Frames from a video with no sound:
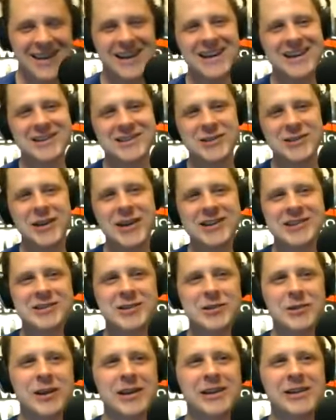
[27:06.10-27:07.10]
So yeah,
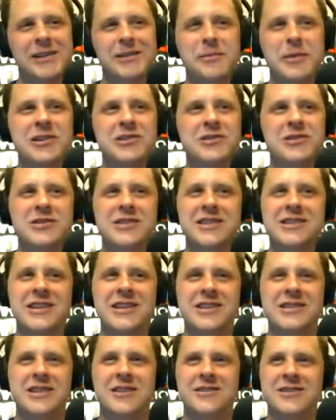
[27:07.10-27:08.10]
so in the pictures it says
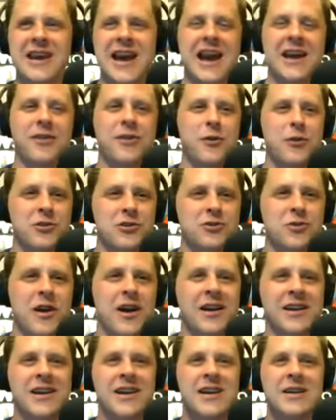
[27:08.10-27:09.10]
you know tag Thor Schrock,
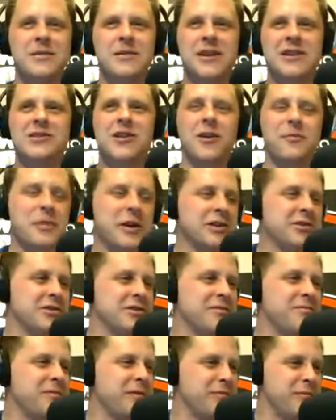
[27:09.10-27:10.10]
but it's all pictures
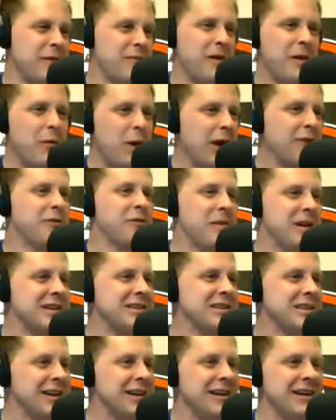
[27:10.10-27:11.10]
of, of, my wife and my
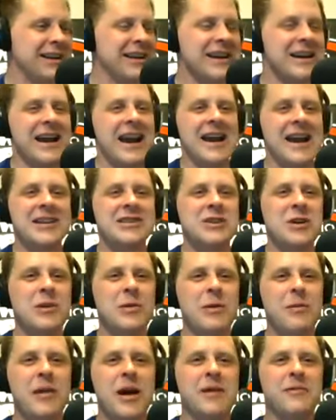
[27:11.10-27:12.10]
son. And so
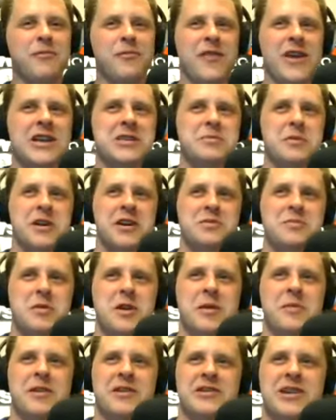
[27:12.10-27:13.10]
my Facebook is pretty
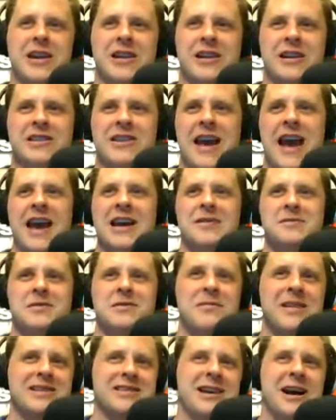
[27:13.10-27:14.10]
much I get to add them to
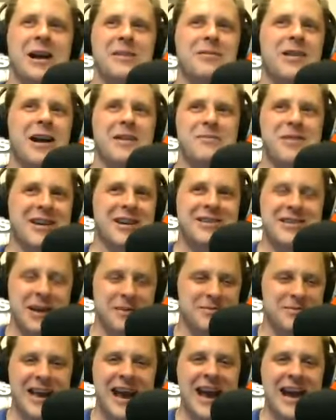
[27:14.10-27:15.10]
my timeline because I'm
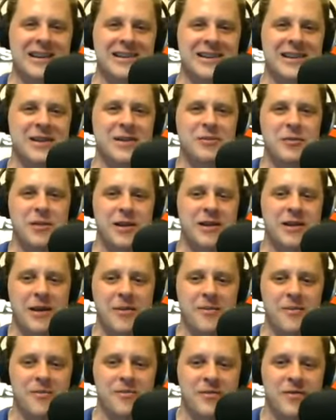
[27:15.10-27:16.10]
tagged in them when
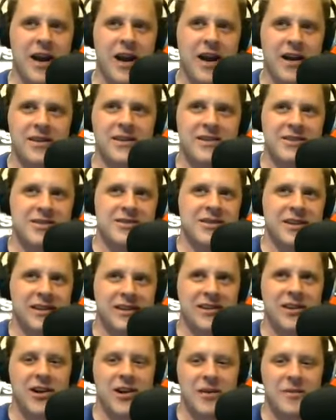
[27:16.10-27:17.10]
I'm not. It's just like an
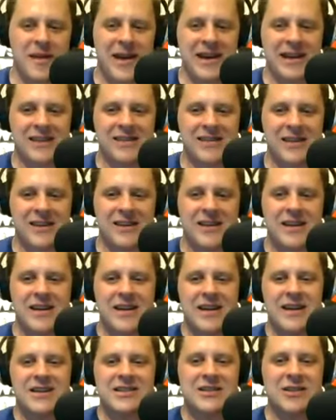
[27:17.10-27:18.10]
automatic thing.
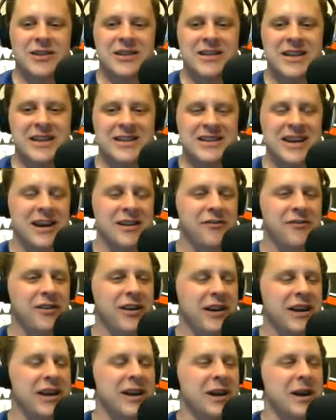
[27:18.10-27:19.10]
So it, it's kind of
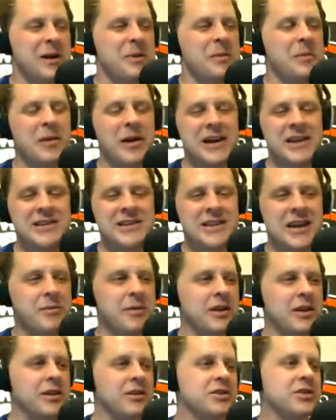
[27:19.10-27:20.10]
funny, but uh, but no.